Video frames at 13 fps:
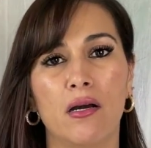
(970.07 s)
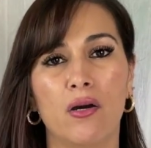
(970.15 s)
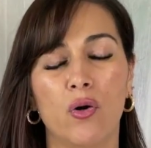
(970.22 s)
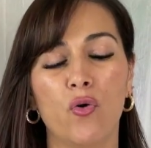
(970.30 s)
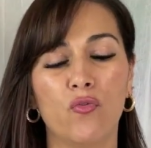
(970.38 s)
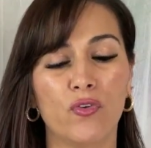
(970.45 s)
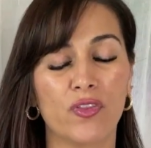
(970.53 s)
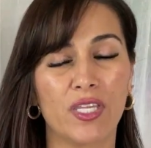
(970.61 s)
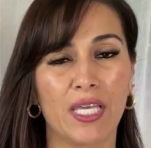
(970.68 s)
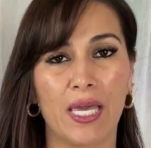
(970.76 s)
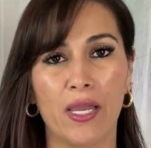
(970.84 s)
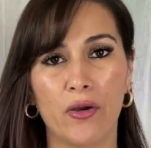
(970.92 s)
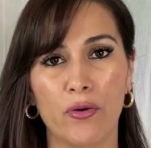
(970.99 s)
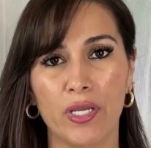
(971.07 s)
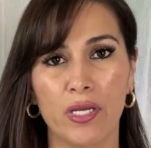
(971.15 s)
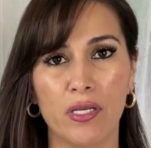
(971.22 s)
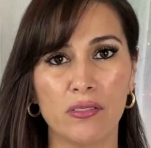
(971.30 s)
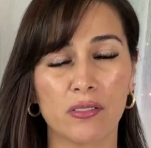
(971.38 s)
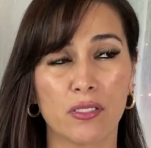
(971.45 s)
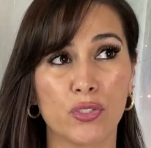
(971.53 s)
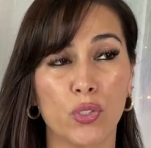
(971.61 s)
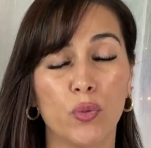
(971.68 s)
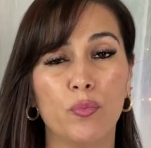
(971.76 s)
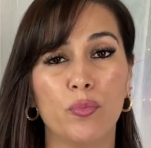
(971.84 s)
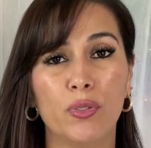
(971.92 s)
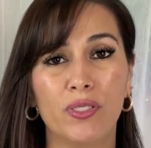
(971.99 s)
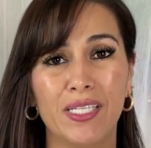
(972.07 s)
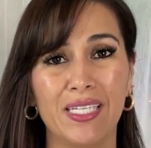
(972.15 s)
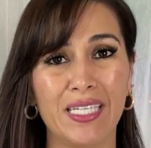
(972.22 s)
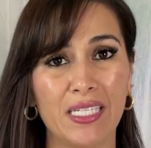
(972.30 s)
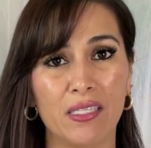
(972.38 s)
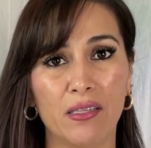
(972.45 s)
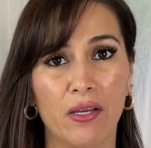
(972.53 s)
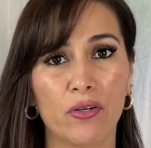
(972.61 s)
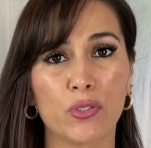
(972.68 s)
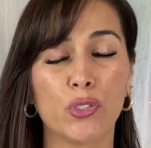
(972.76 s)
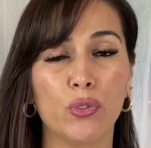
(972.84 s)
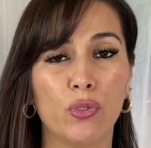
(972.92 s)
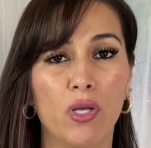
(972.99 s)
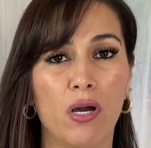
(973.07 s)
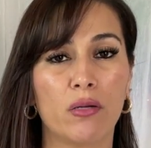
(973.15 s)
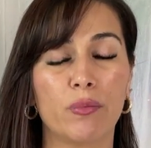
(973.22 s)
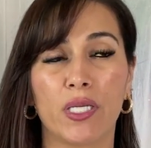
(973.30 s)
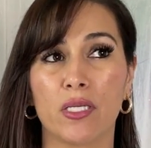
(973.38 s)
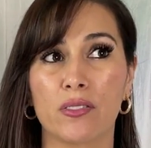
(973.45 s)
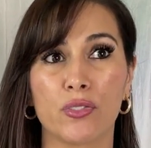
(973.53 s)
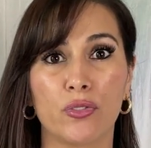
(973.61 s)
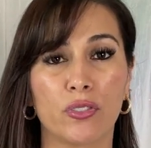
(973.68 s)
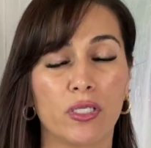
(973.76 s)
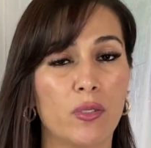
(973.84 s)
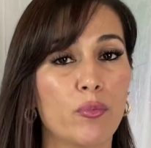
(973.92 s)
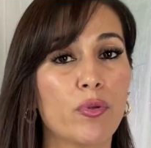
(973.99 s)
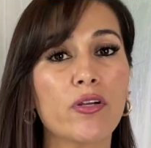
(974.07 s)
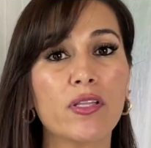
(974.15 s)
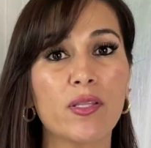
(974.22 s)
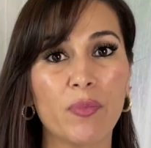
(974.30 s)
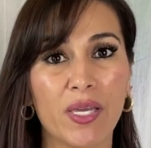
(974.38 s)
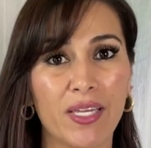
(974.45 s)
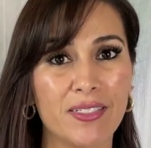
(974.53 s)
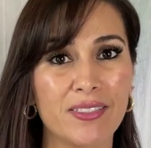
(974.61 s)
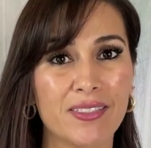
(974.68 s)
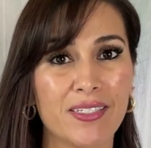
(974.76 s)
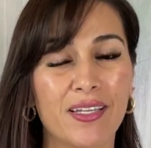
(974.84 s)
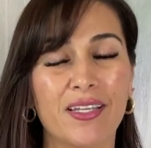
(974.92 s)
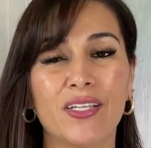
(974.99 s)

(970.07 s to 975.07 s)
over the areas and don't put the heat there too long, because you're going to burn the paint.